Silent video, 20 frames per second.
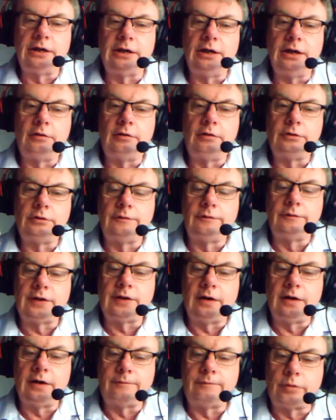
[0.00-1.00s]
kind of
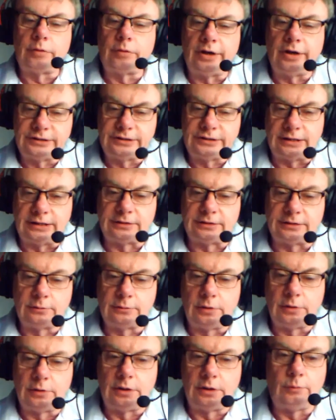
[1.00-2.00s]
iterative kind of process
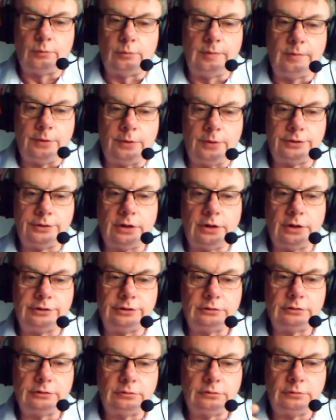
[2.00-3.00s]
where we put
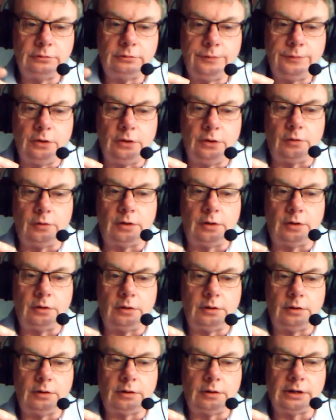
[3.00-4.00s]
out
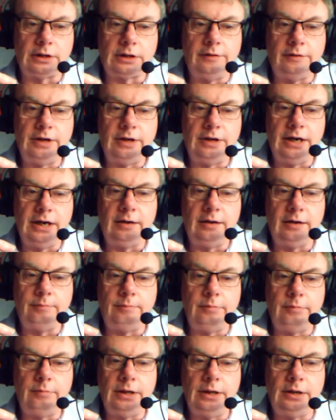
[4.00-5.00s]
our kind of
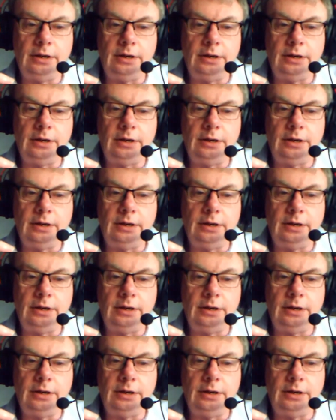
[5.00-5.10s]
main